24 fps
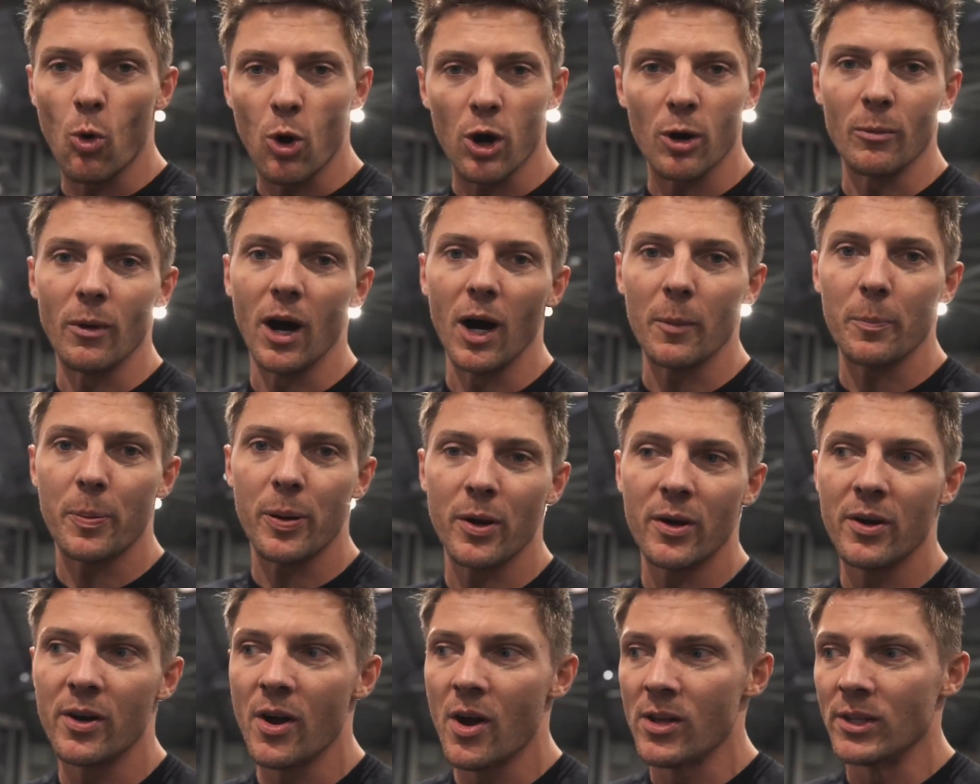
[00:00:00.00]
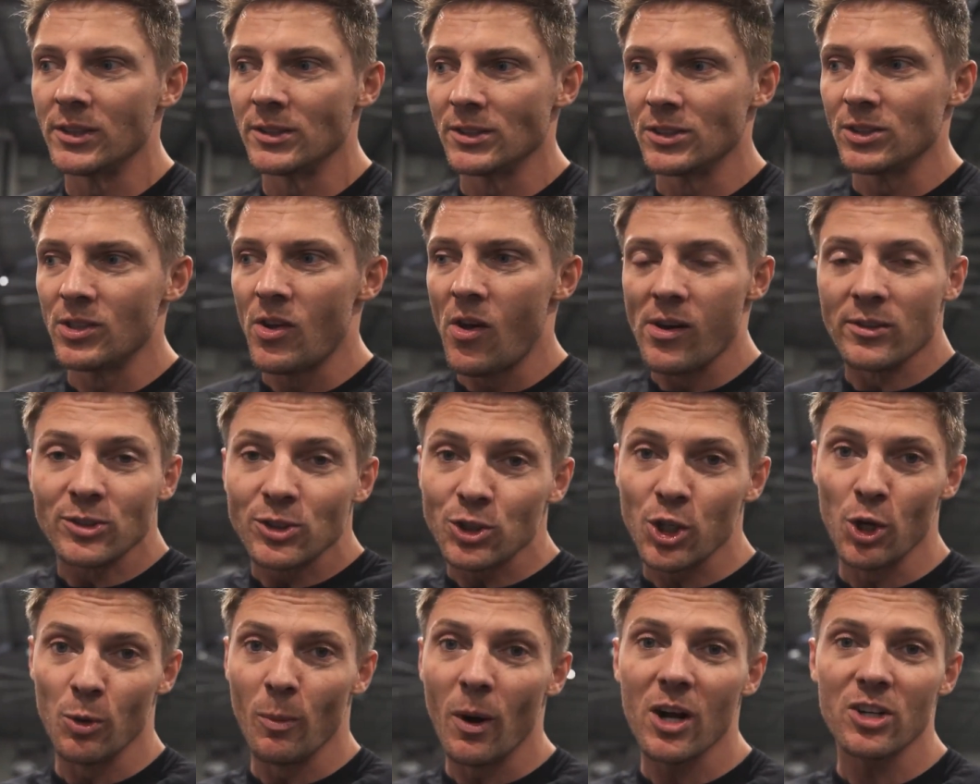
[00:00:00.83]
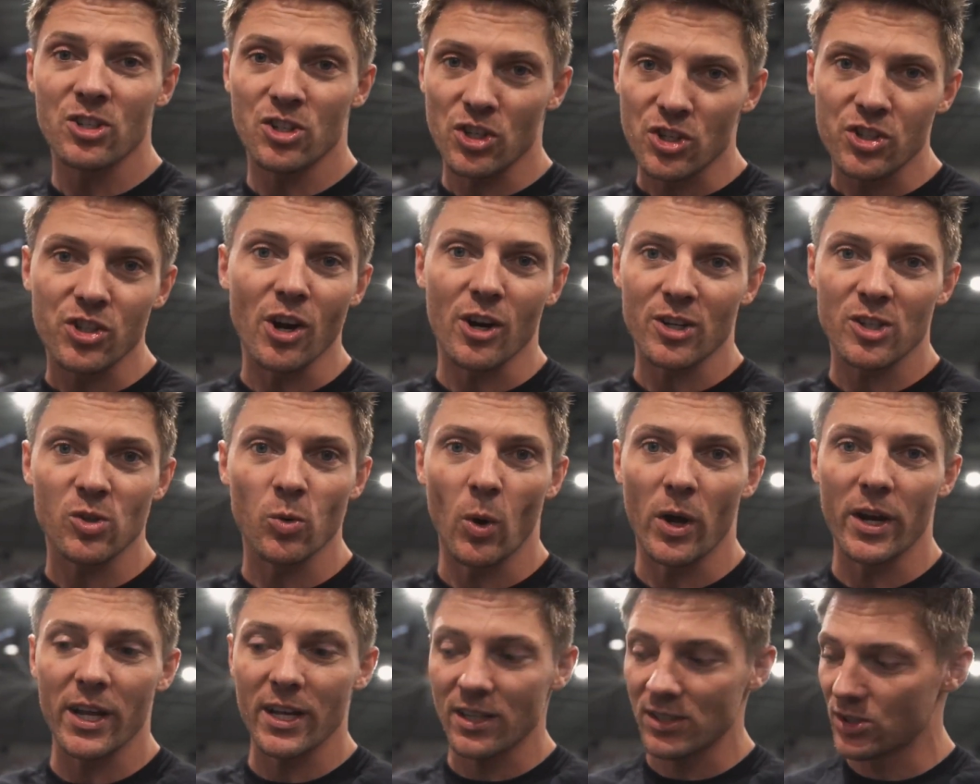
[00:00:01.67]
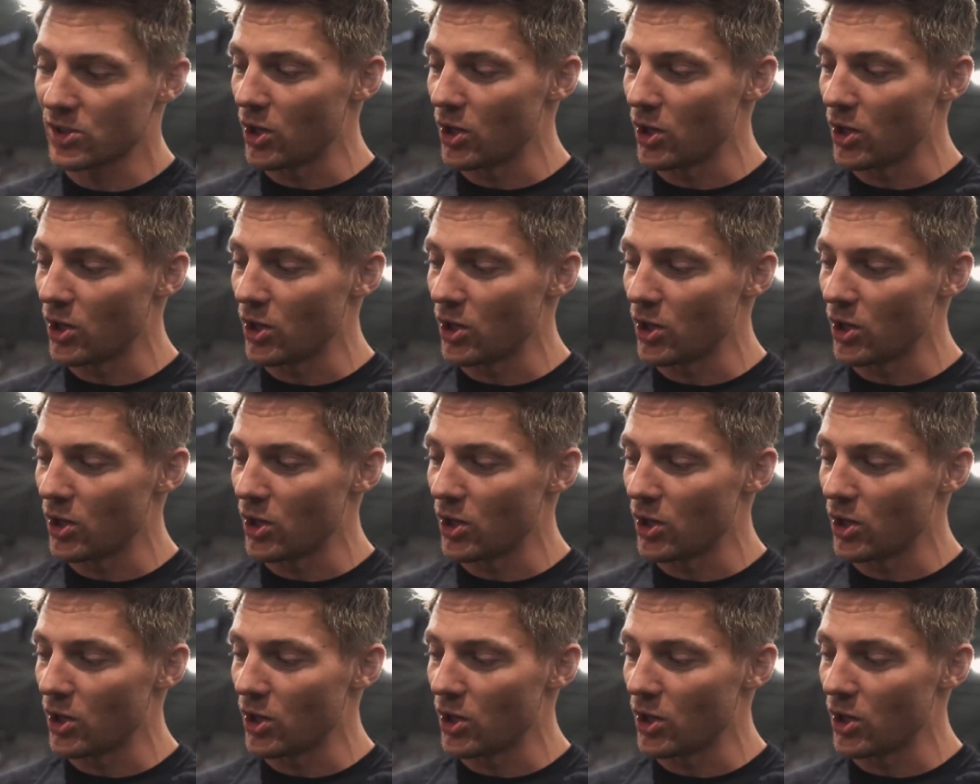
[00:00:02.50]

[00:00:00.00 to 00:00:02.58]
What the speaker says: warm up too much to start sweating.